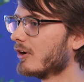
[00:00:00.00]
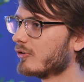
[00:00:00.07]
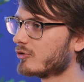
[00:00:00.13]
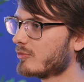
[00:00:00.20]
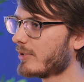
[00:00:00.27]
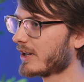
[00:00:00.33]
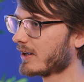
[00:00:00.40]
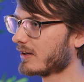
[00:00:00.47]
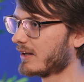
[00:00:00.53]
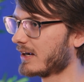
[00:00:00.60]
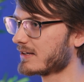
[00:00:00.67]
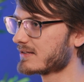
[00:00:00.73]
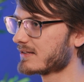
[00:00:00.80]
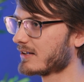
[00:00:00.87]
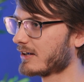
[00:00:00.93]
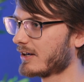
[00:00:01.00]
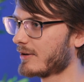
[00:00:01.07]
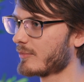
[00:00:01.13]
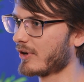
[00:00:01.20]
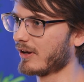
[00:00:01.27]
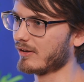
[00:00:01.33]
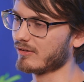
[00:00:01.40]
do better next
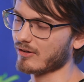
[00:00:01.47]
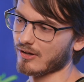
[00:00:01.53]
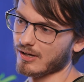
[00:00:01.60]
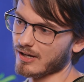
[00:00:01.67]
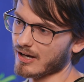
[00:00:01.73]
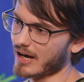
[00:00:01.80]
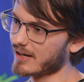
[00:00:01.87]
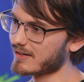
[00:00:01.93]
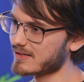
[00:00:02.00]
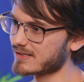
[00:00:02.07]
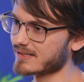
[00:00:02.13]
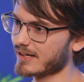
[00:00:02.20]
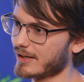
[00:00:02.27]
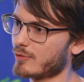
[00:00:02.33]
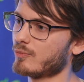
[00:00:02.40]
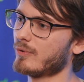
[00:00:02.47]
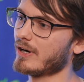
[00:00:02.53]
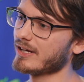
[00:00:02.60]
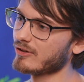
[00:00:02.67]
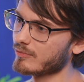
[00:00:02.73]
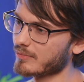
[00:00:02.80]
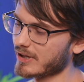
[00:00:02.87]
time, and understand why
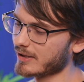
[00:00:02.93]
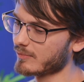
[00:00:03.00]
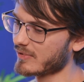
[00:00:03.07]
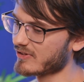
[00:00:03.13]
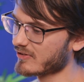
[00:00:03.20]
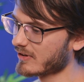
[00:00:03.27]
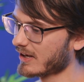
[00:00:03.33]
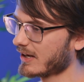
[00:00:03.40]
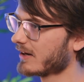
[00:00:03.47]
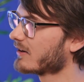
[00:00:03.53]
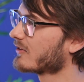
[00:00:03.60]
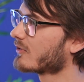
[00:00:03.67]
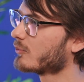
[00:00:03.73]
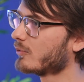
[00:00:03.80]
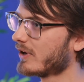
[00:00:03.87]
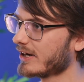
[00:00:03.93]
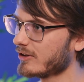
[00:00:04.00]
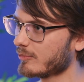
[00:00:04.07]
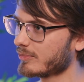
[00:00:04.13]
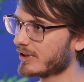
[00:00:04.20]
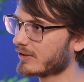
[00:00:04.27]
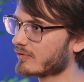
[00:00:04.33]
you made mistakes, why you
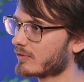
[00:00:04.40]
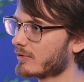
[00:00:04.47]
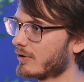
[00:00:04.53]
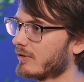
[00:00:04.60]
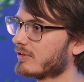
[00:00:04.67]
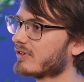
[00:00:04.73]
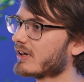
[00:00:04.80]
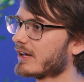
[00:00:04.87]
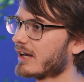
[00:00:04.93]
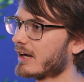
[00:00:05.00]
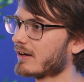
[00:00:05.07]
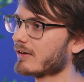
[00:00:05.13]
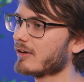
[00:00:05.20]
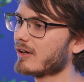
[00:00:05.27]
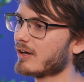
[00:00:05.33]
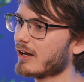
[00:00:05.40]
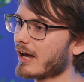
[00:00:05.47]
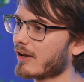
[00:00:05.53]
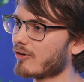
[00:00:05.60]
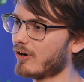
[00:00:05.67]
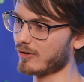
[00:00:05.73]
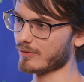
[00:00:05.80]
picked the wrong deck,
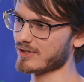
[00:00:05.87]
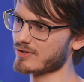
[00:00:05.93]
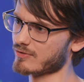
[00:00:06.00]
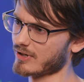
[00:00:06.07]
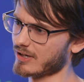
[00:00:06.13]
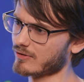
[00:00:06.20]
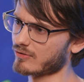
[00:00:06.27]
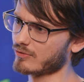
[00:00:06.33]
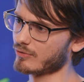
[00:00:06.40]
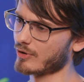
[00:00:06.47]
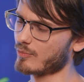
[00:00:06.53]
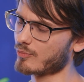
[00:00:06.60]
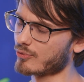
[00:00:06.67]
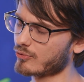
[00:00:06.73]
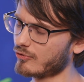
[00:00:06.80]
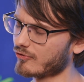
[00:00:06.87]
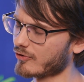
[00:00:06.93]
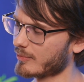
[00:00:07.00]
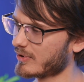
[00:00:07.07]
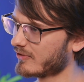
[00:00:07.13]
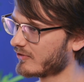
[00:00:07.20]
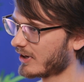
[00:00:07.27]
and always try to improve
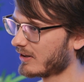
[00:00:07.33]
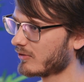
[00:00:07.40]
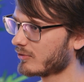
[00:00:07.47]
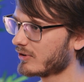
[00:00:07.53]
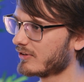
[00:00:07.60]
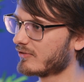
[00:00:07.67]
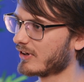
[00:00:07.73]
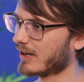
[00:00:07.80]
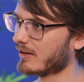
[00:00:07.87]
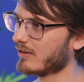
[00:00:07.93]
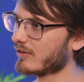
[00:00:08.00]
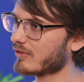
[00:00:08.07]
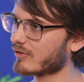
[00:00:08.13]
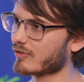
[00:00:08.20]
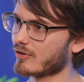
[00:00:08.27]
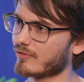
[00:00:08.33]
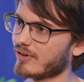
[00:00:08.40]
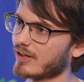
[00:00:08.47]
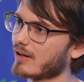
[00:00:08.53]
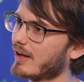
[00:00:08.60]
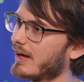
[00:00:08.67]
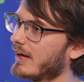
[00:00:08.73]
from event to event, so
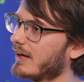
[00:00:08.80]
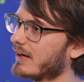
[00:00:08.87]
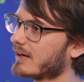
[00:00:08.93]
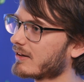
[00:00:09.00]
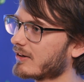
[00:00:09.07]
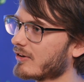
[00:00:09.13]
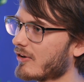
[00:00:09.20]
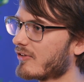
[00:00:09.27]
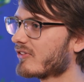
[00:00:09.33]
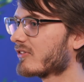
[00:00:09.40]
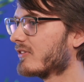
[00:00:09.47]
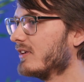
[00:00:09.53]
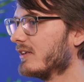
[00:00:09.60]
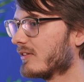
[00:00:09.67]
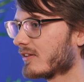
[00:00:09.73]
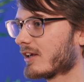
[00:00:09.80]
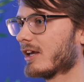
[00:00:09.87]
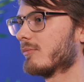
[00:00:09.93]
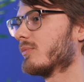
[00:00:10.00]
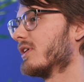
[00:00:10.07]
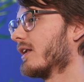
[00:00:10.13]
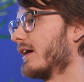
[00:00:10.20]
that, like, a season
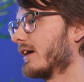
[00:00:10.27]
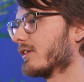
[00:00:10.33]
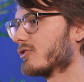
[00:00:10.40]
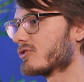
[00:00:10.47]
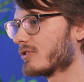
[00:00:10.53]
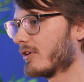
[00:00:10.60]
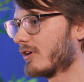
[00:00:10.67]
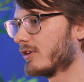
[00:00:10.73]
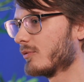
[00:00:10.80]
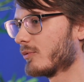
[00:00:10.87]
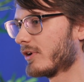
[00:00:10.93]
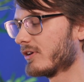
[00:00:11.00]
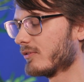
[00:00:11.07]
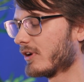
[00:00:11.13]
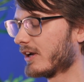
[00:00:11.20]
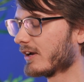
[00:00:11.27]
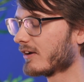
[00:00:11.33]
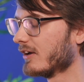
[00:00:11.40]
can be like a journey where you, like,